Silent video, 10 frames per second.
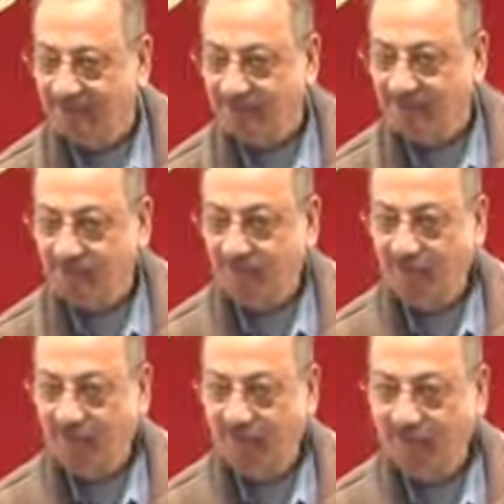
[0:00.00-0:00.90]

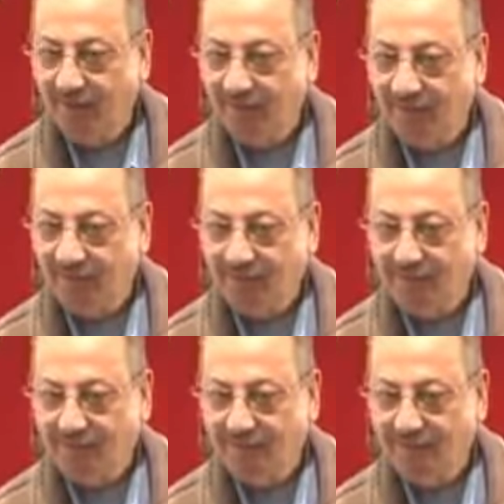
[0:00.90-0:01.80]
Zur, visit.
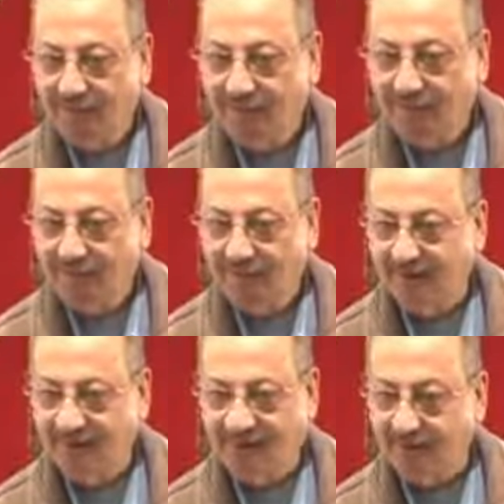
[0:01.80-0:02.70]
La
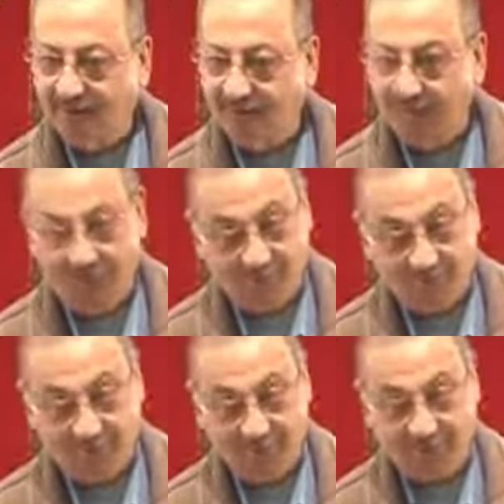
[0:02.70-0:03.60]
tazur, don't
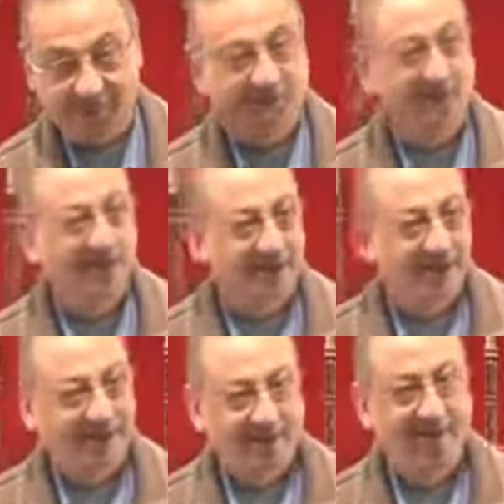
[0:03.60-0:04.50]
visit.
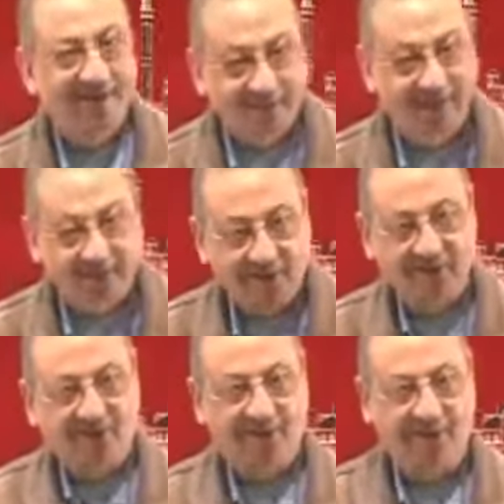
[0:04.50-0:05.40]
That is the
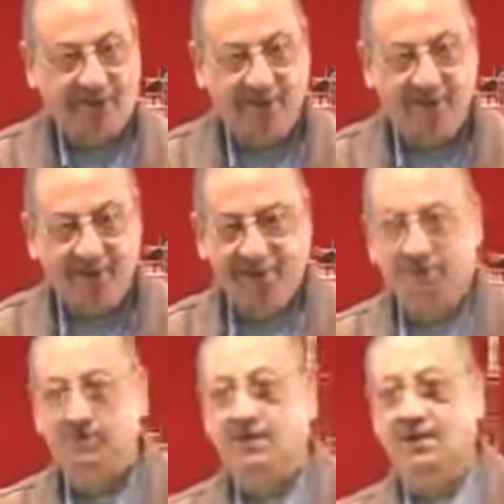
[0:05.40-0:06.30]
difference,
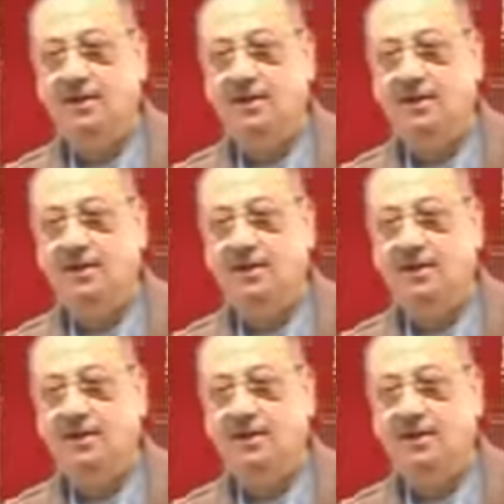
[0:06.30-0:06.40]
inshallah.